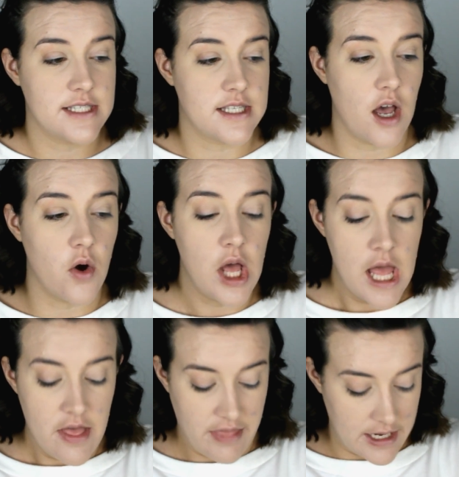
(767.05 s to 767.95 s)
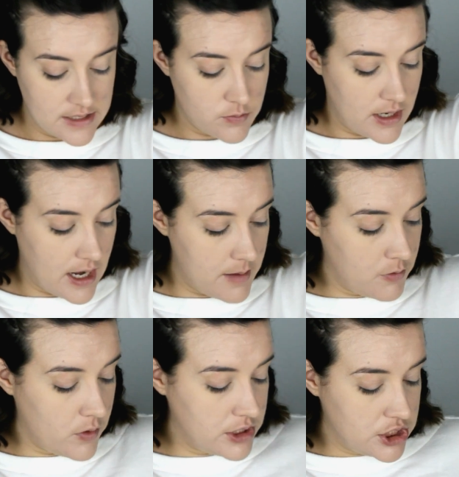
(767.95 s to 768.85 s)
So that is what I'm
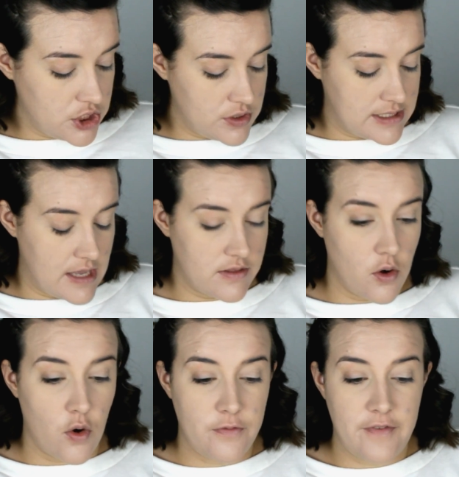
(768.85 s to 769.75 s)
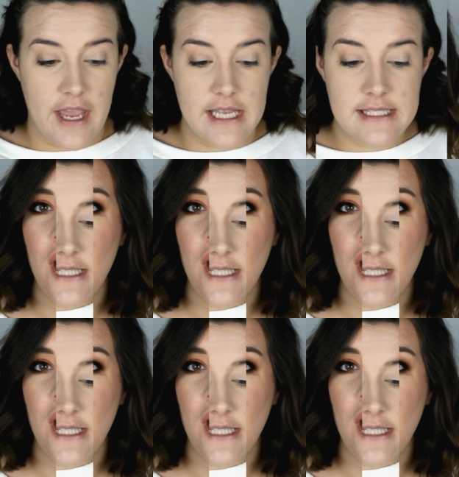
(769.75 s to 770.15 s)
going to do to set the whole face.